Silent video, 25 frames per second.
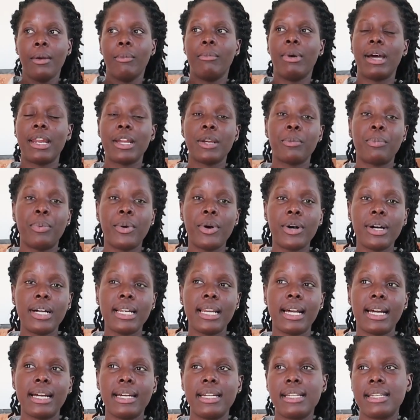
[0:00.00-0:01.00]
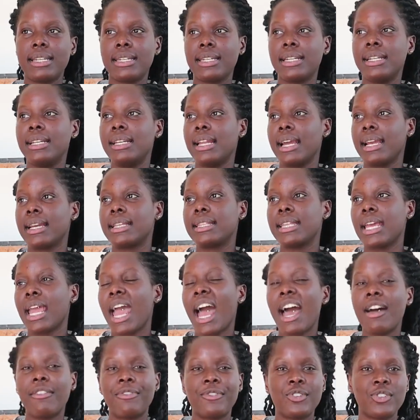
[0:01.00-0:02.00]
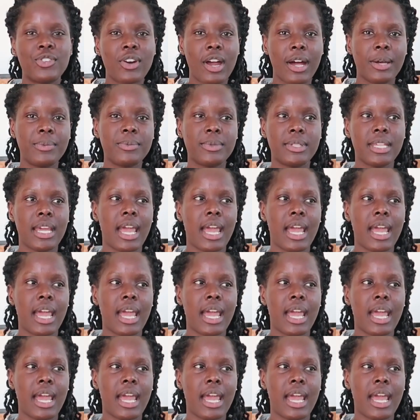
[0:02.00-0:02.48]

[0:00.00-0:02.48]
But in Poland, like they have trams,